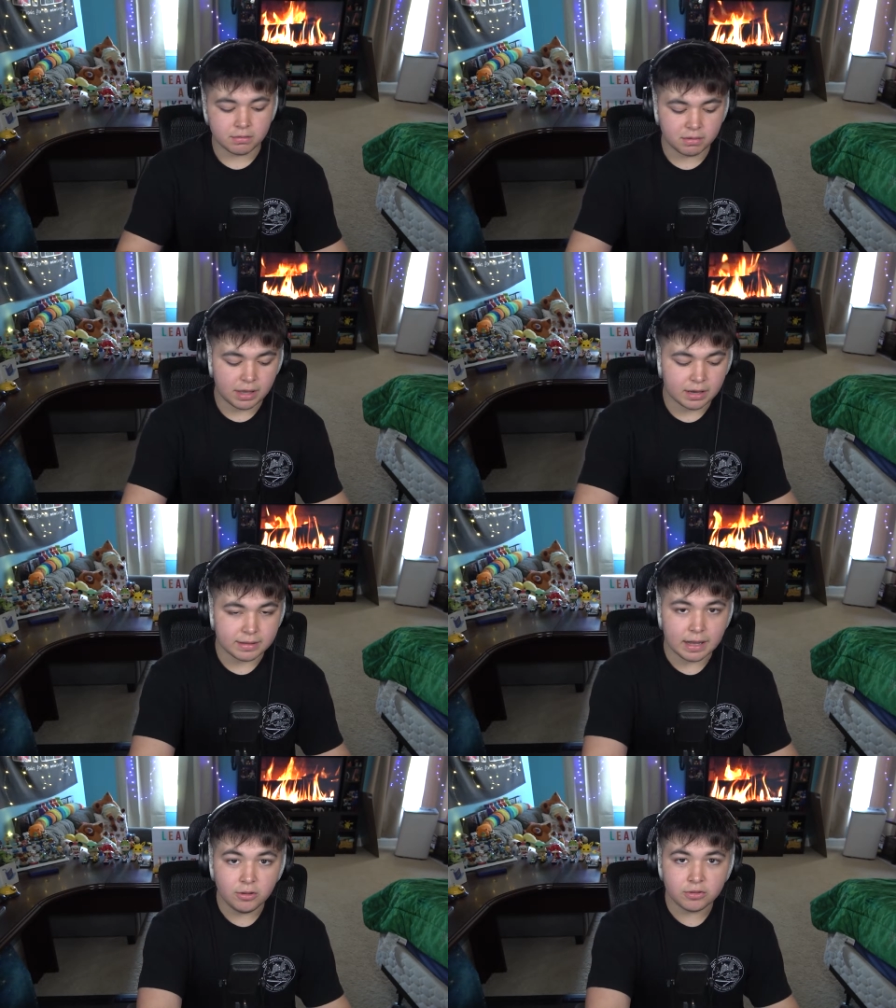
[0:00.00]
they
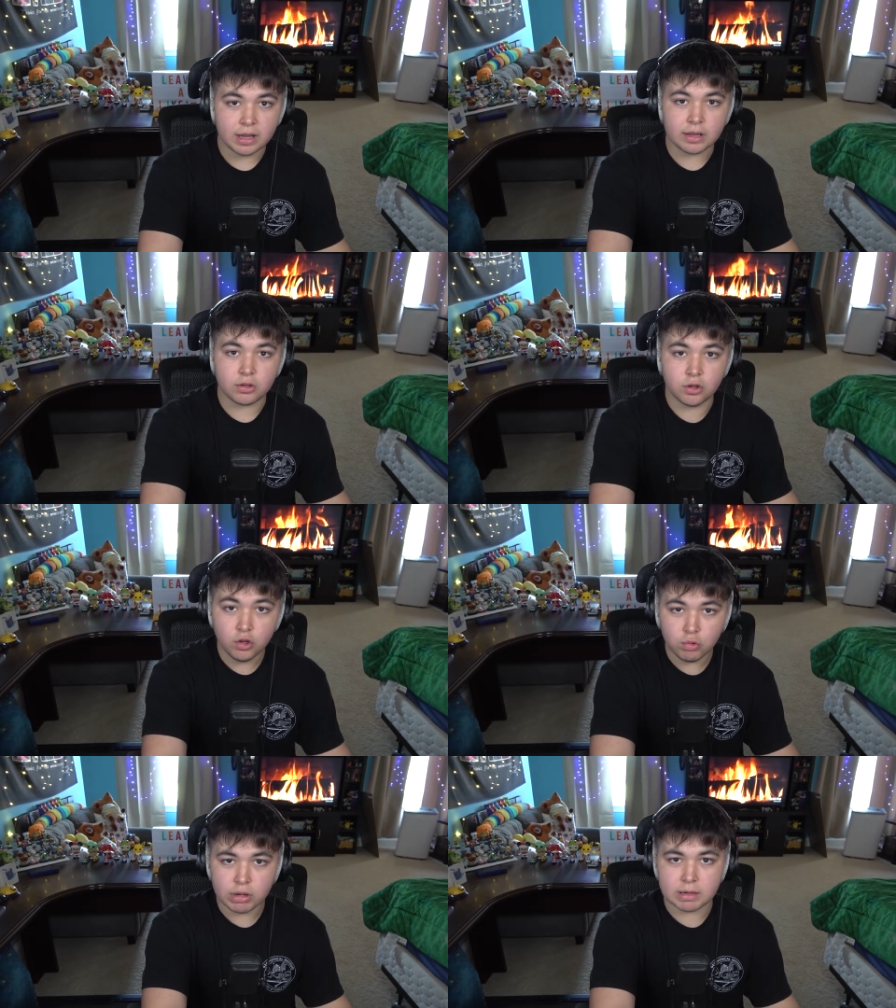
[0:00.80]
announced a
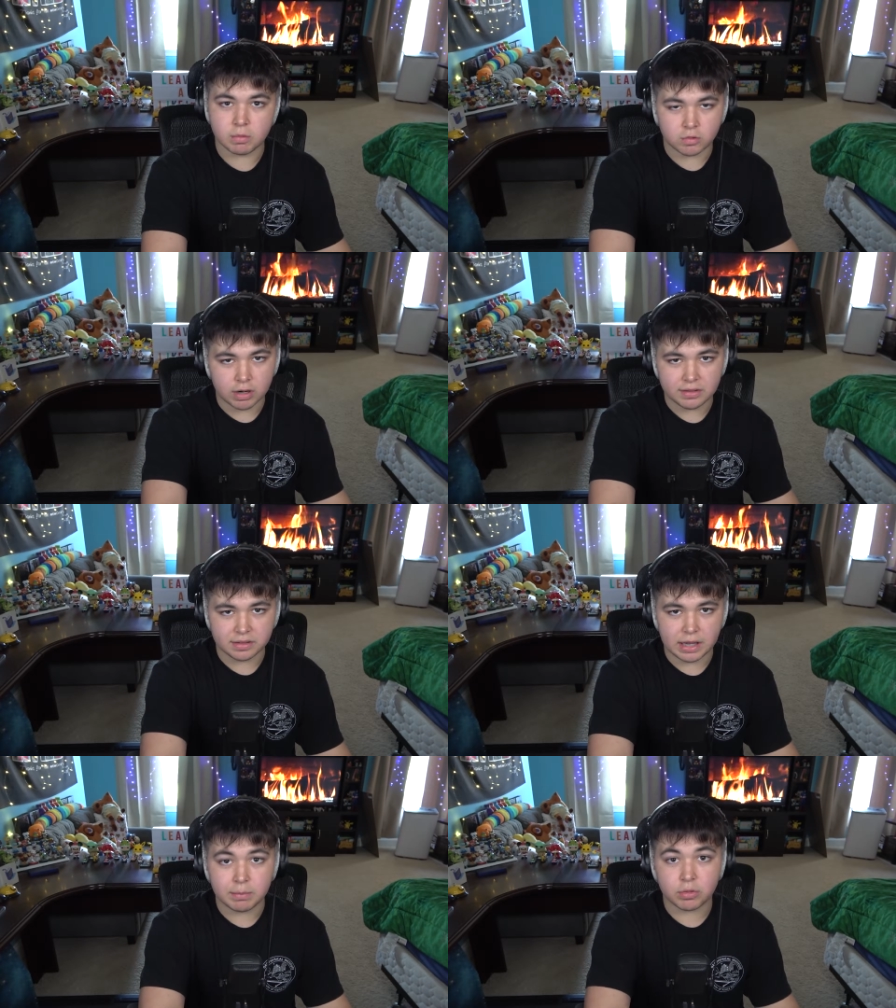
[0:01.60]
new Animal
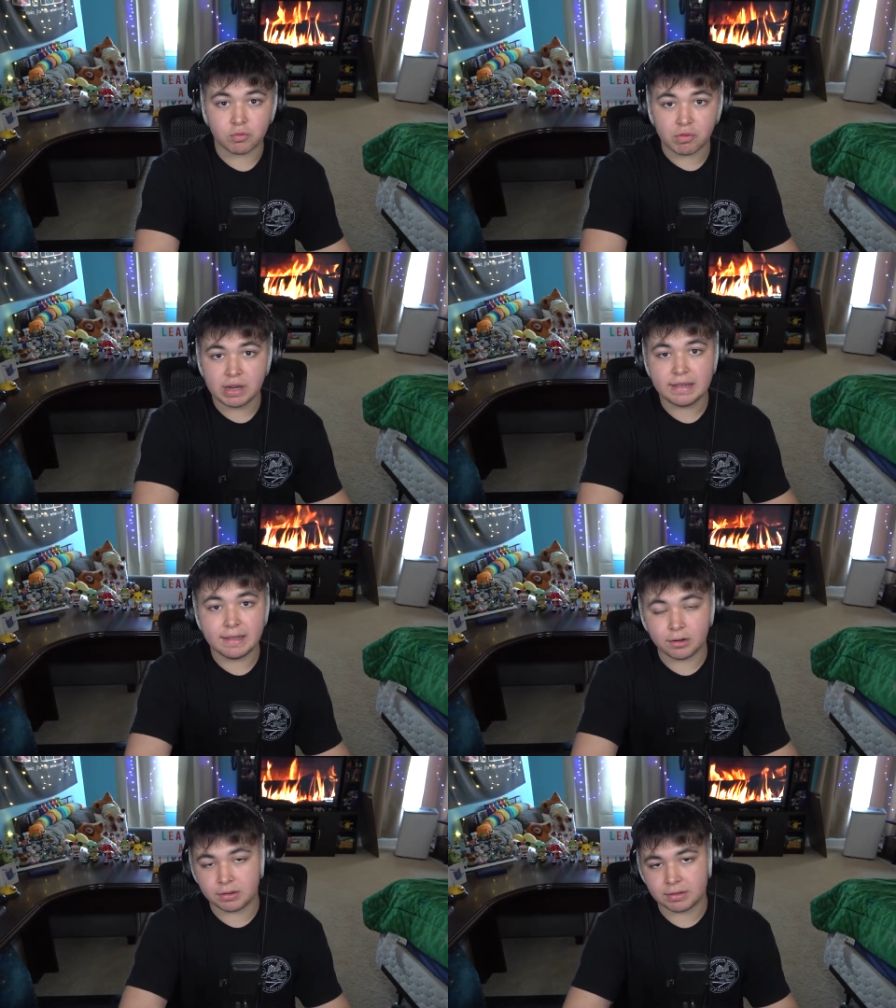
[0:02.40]
Crossing game 3
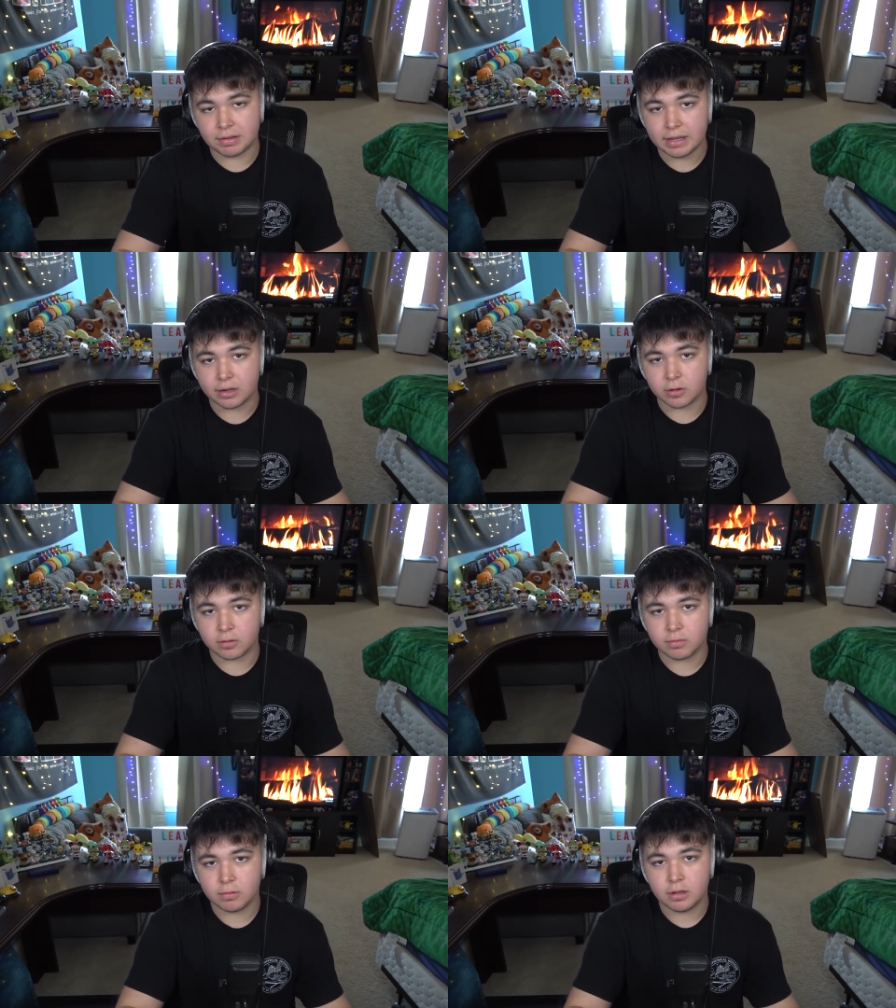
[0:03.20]
years later.
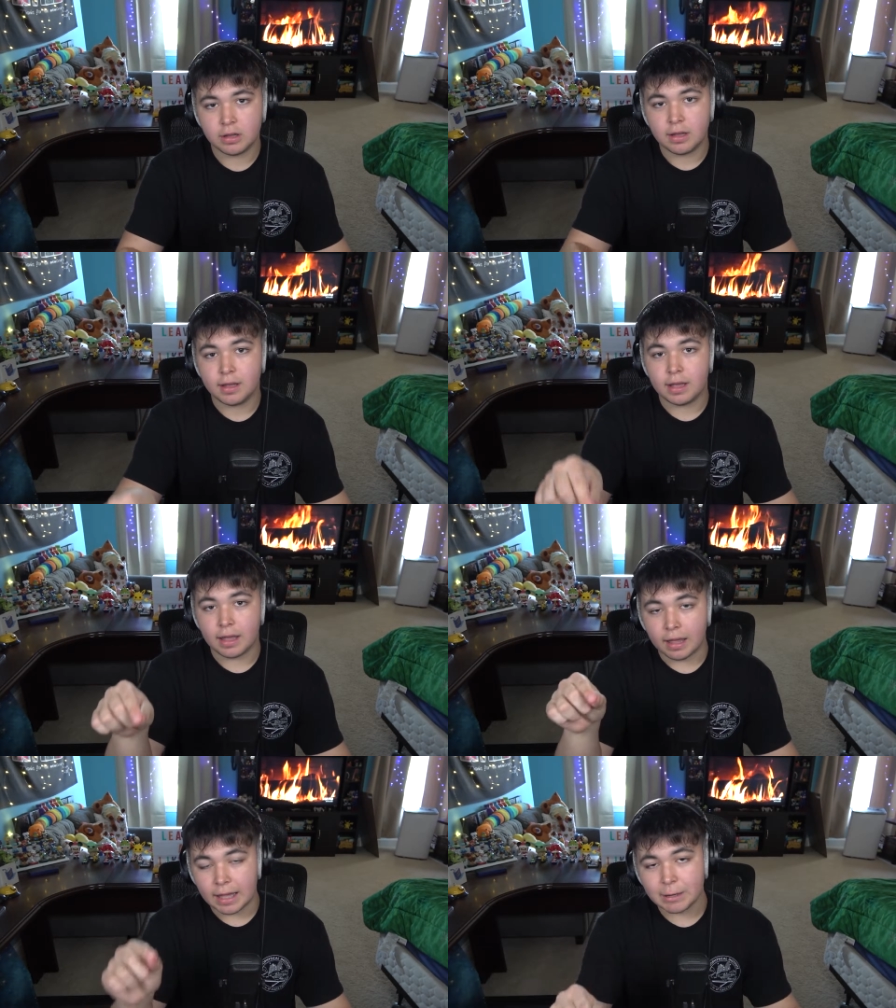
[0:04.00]

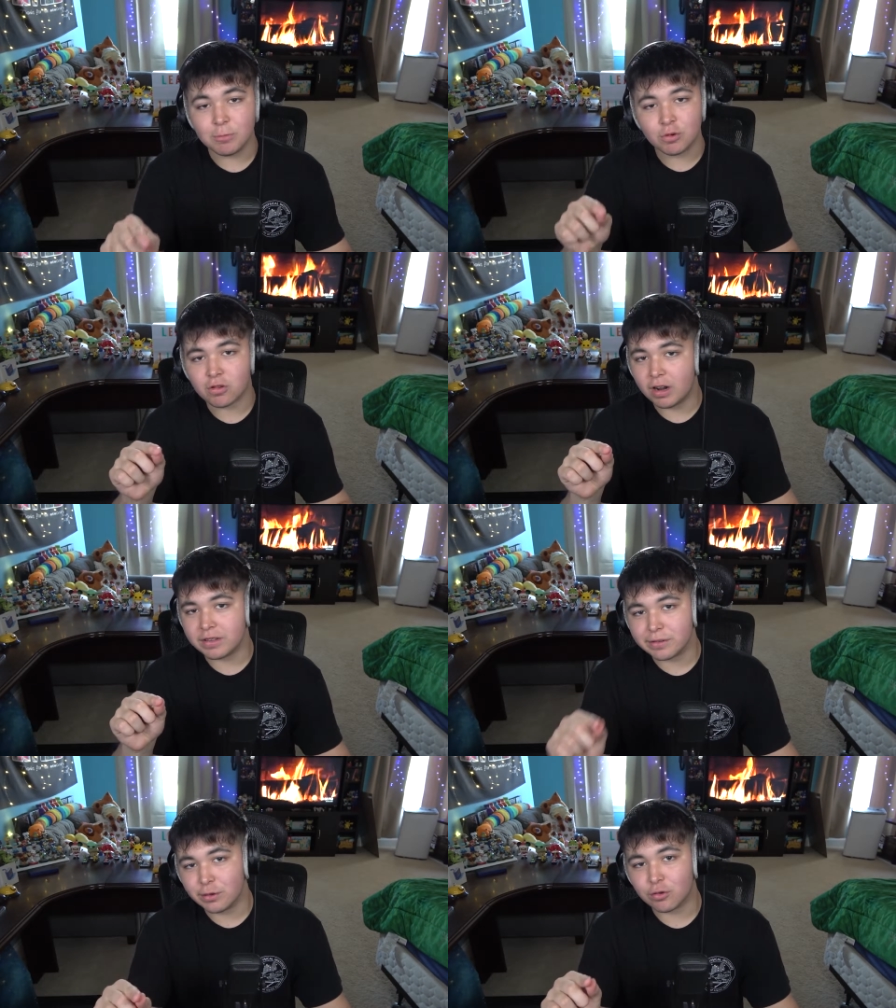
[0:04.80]
Animal
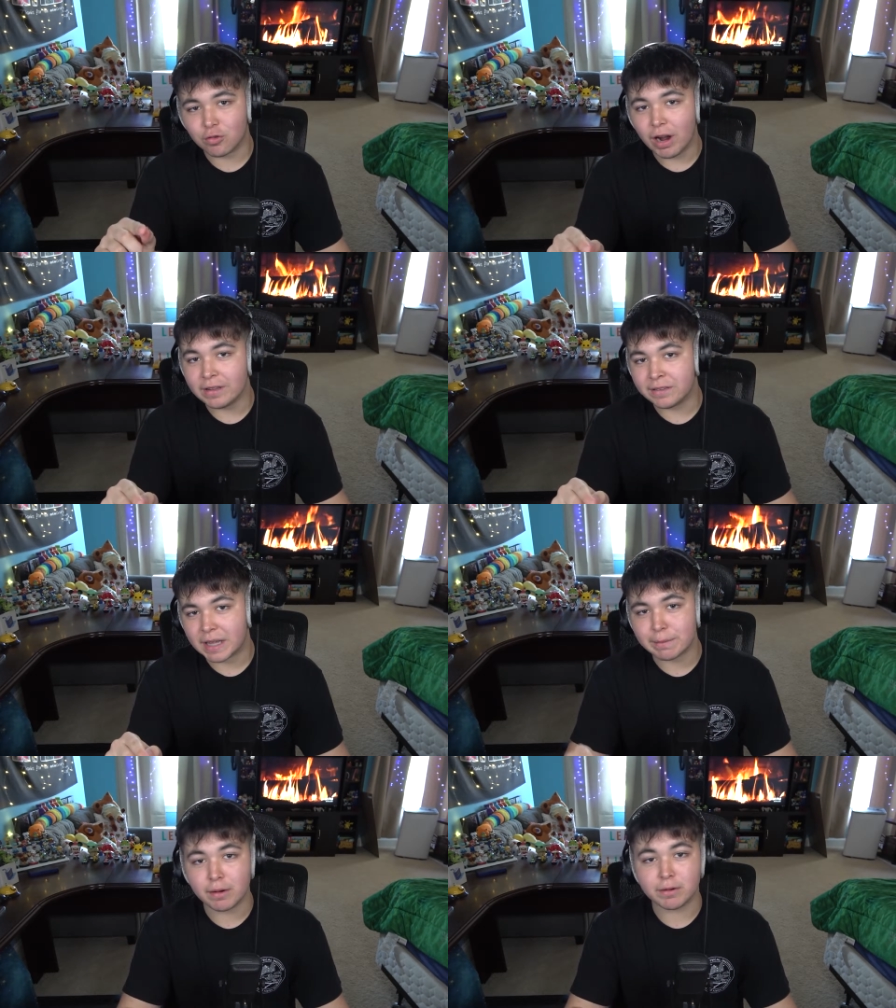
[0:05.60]
Crossing New Horizons
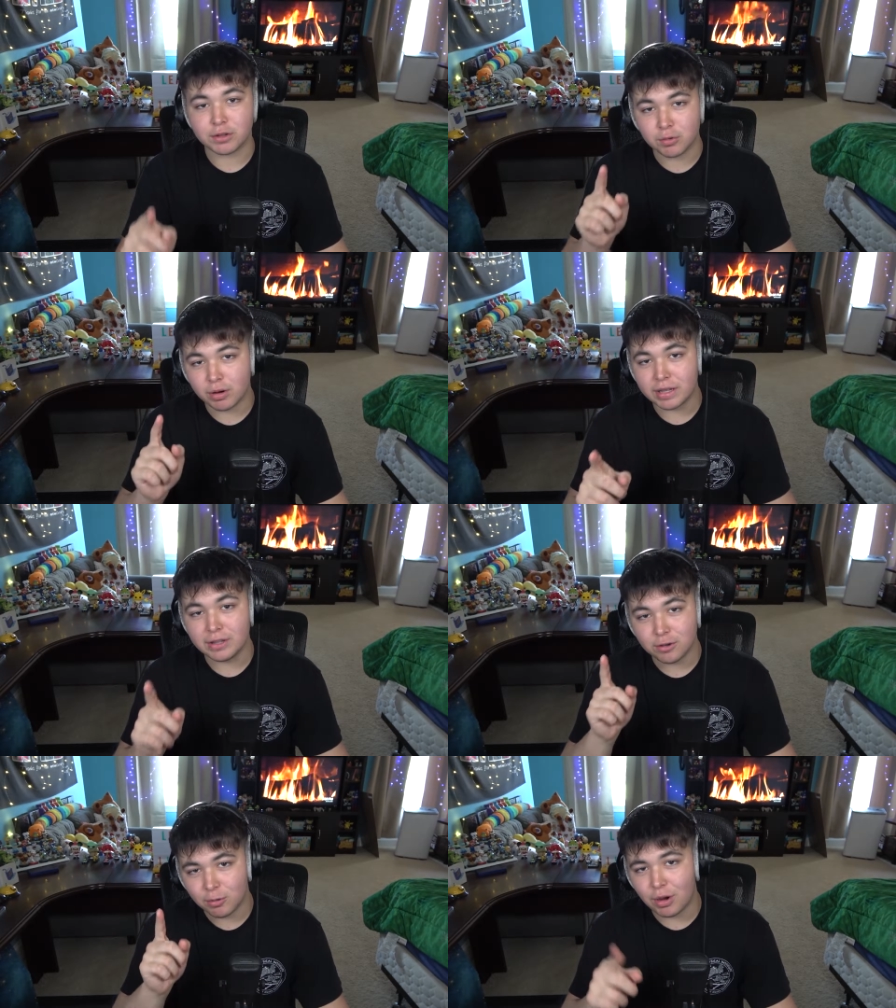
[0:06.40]
came out in
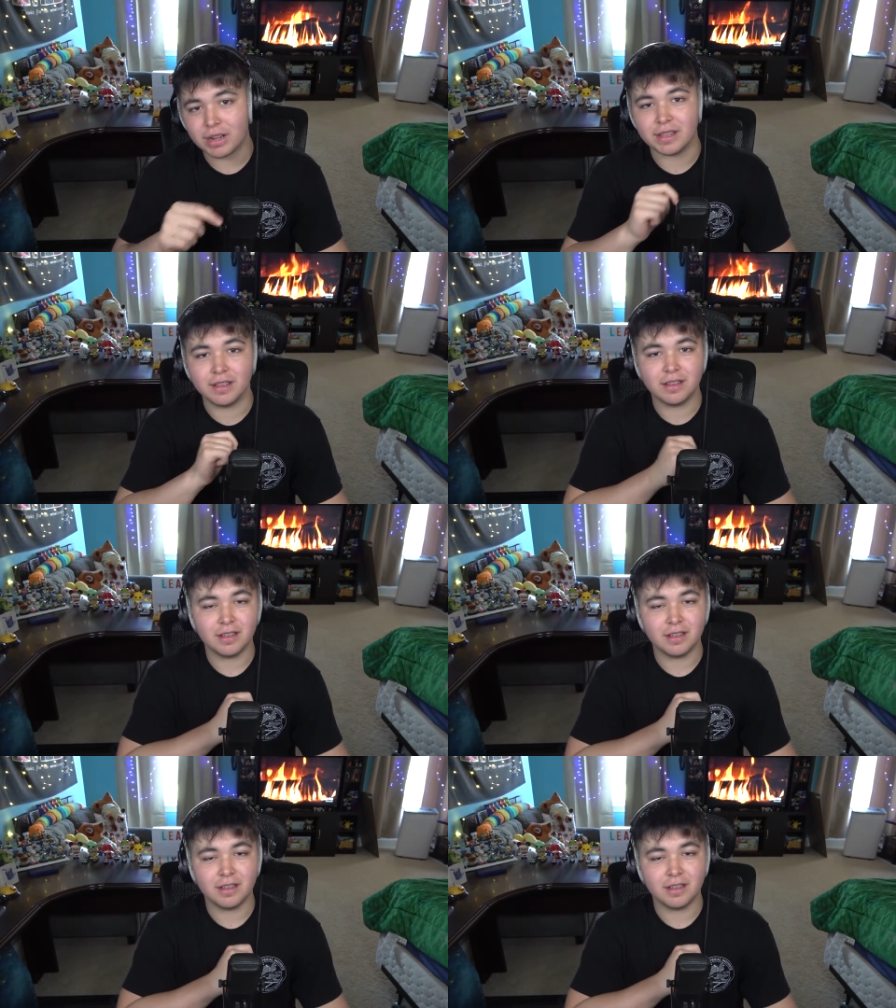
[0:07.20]
2020.